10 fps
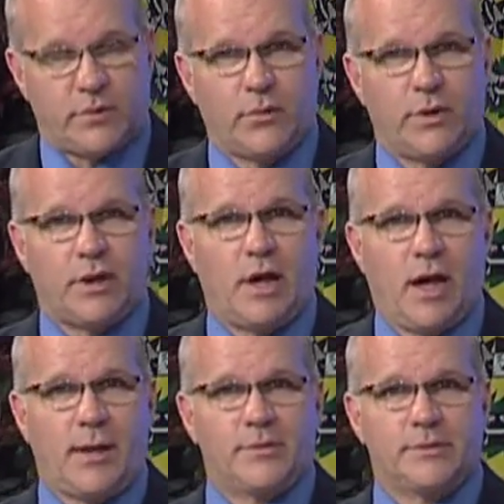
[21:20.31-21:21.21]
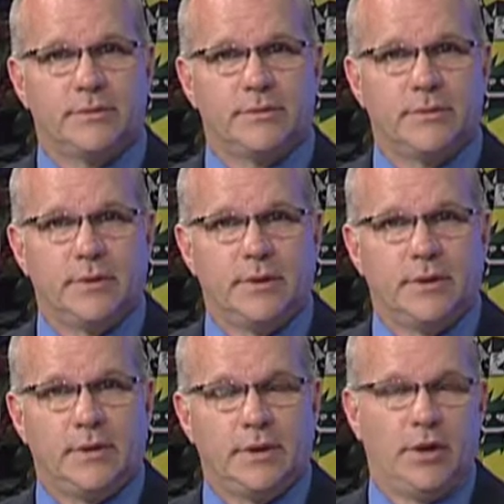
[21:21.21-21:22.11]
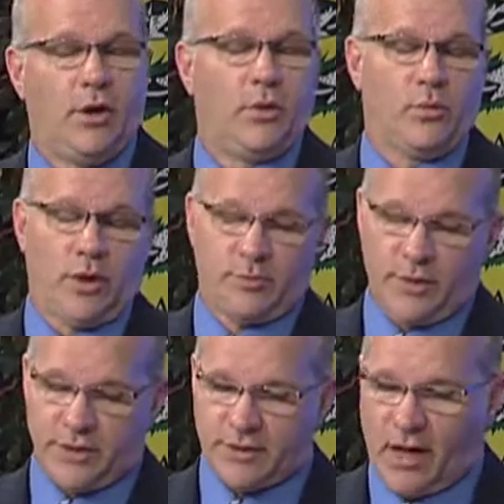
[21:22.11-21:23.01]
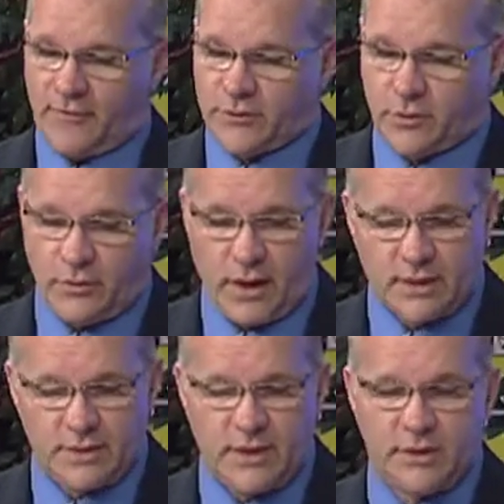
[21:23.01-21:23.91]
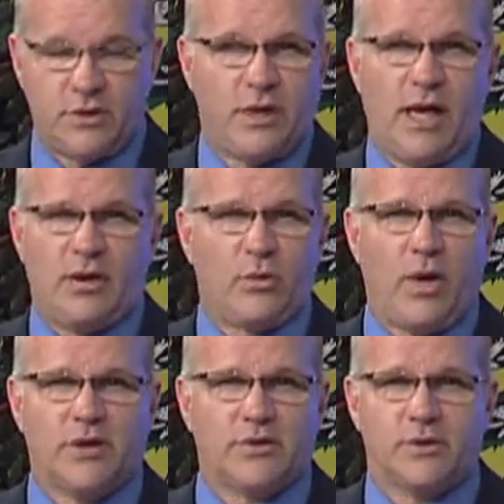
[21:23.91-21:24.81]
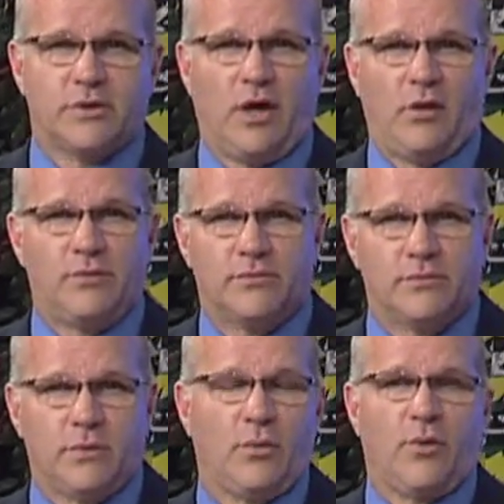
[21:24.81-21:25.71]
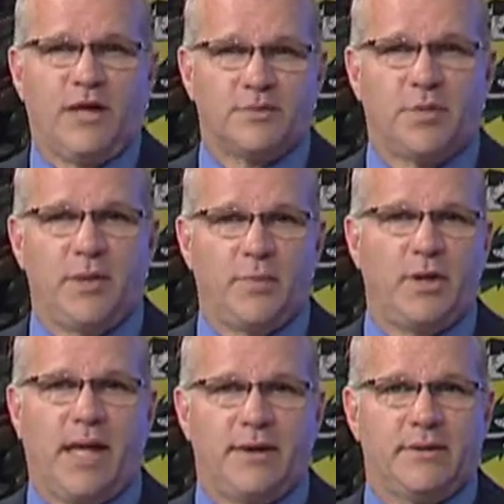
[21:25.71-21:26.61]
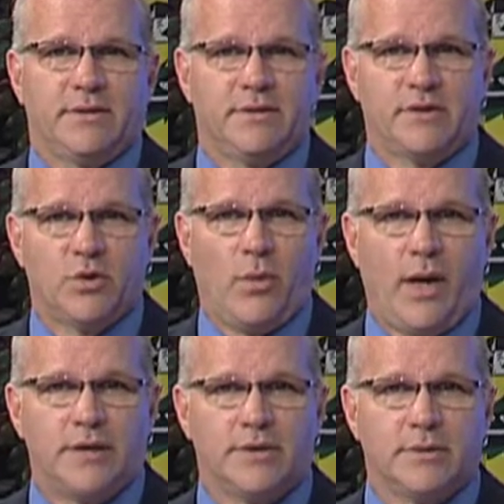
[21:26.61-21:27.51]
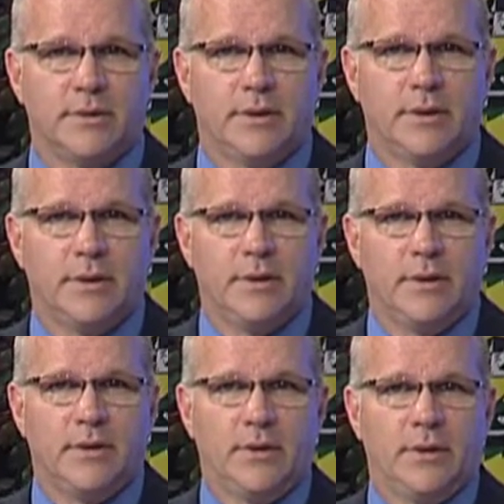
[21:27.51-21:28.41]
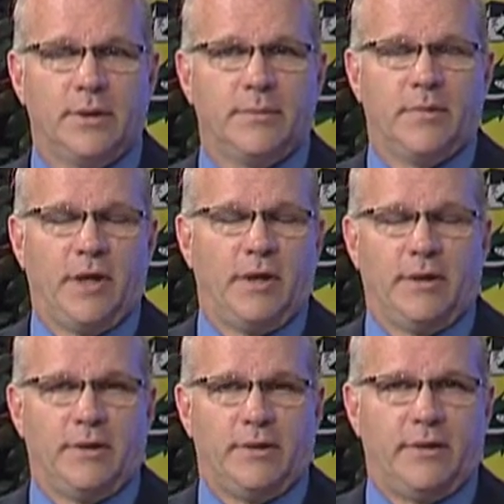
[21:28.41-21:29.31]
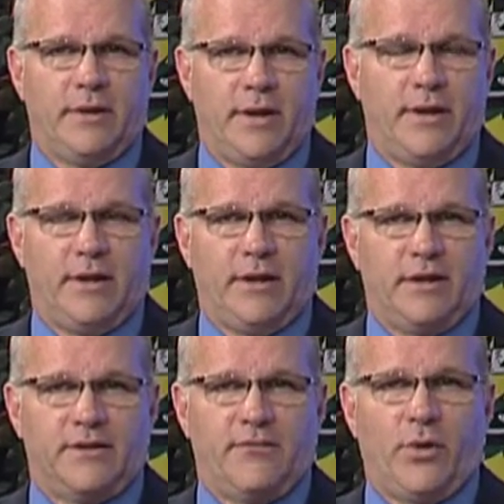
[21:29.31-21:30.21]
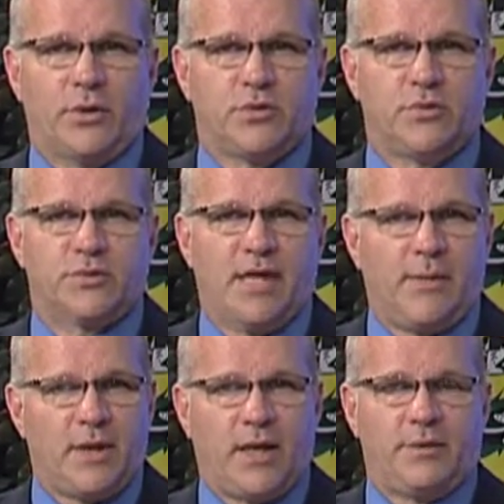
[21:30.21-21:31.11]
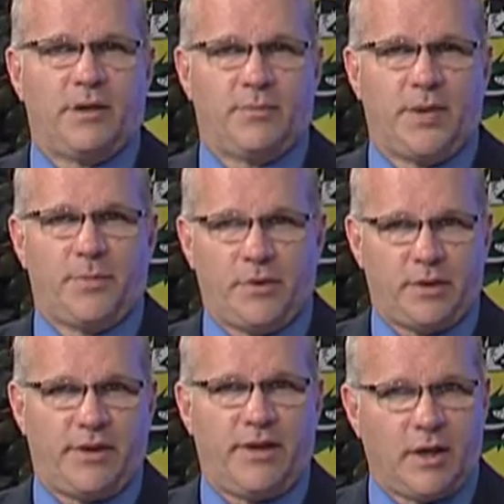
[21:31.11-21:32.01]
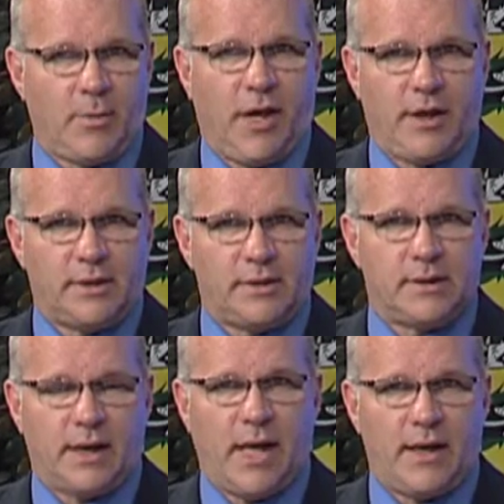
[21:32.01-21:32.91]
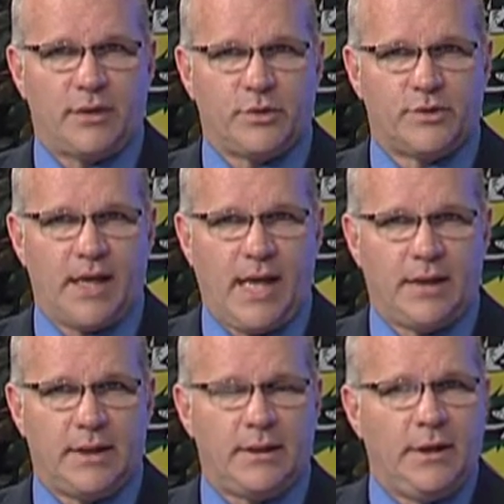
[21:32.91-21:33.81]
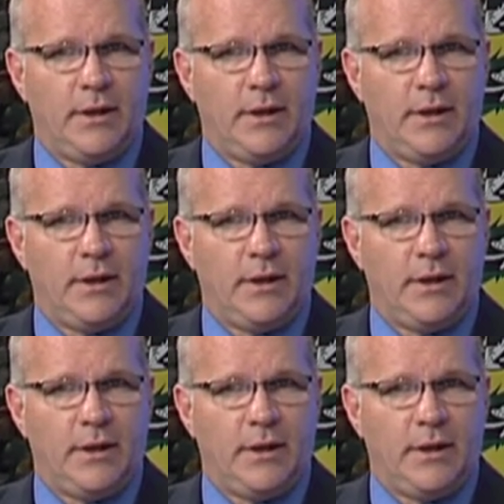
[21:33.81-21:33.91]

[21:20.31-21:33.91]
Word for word: 30 cops you know and one police officer correctly says you can't arrest yourself arrest people out of this situation and and it's a very true statement. I don't think people you think about it and you got to understand it.